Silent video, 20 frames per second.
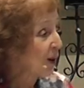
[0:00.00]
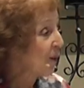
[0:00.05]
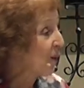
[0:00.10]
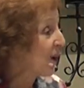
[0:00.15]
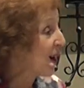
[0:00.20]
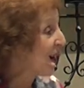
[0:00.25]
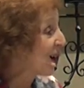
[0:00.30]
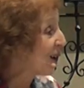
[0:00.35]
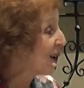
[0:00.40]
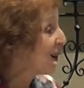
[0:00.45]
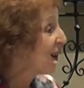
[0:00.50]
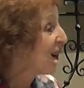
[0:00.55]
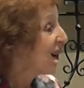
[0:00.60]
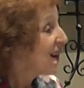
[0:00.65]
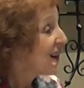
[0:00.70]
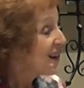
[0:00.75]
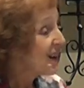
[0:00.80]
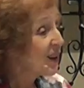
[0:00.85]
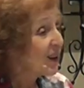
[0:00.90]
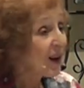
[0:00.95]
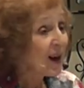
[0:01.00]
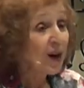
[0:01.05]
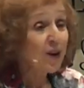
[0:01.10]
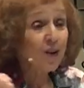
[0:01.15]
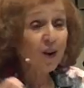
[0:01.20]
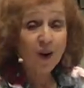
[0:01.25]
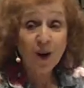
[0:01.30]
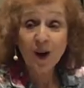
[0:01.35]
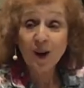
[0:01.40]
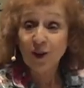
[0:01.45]
well, you know
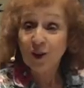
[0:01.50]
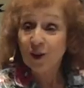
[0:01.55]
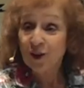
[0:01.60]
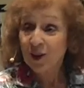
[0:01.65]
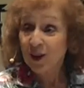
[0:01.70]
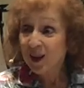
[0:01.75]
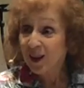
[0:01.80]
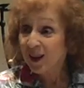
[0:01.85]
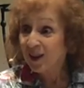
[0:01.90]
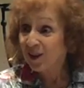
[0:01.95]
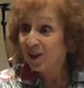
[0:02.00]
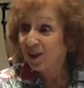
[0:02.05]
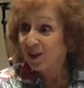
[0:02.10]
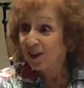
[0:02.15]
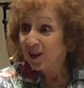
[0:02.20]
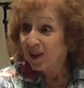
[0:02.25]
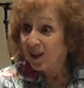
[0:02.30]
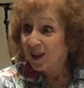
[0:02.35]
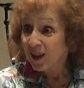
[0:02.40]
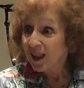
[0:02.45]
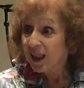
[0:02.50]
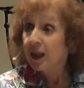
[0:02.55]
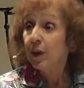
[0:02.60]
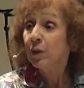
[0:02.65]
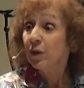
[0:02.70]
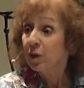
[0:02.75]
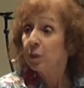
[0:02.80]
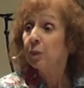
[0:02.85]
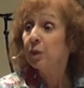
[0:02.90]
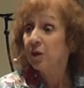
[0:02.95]
how God took it? He
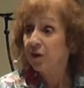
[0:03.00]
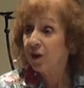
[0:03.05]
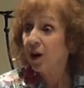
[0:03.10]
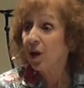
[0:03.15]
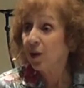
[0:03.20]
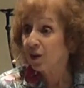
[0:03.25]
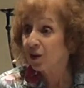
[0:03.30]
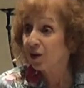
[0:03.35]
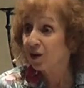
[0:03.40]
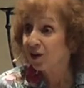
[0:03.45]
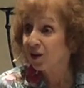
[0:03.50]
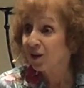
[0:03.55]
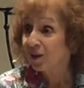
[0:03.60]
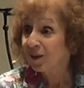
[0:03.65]
was provoked.